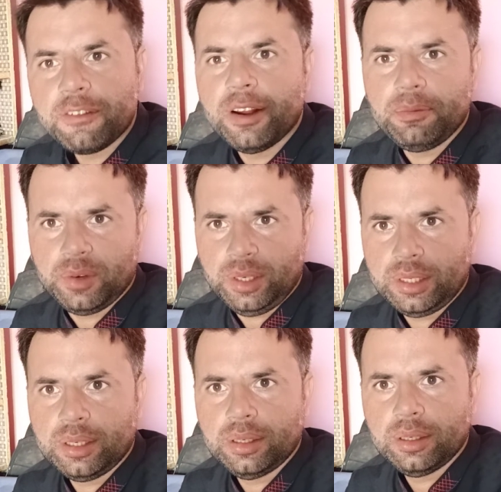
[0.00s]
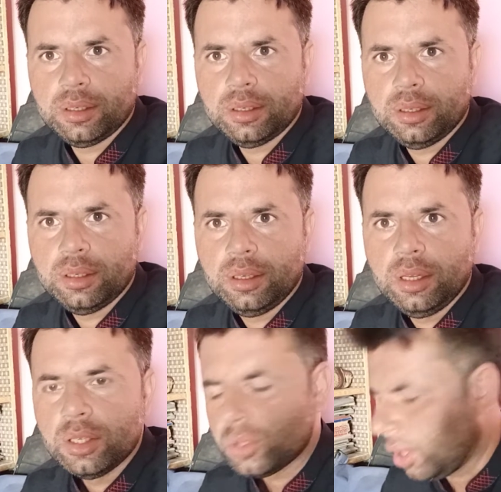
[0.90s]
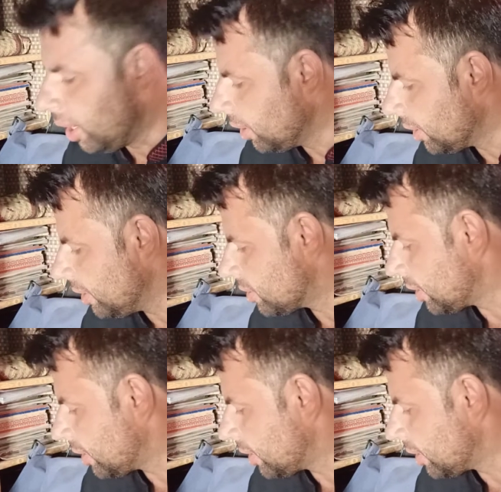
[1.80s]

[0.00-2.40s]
framework. So all these